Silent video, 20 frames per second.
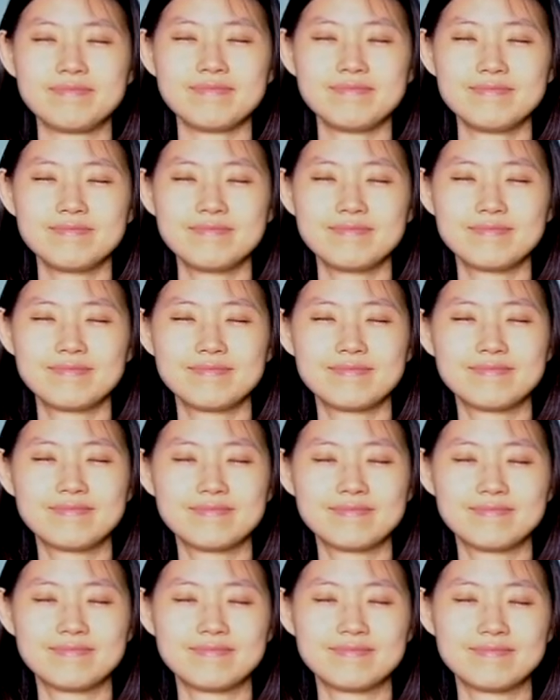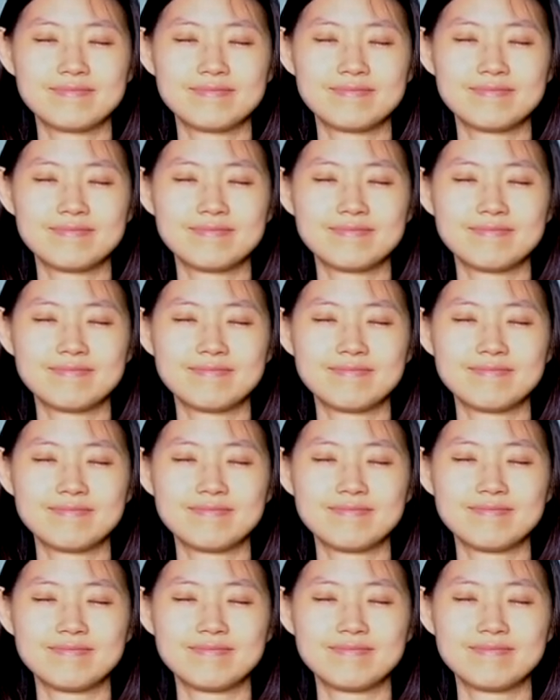
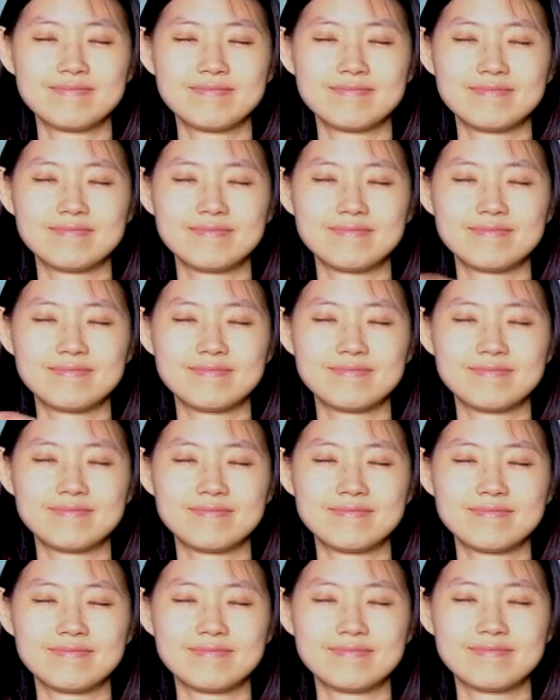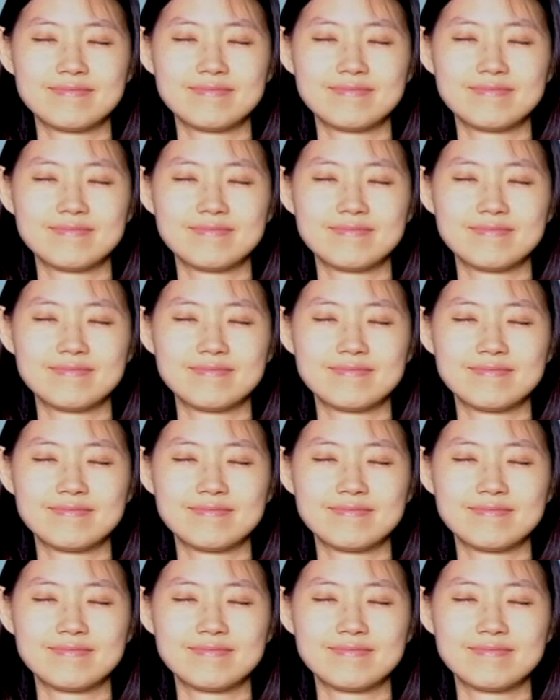[no speech]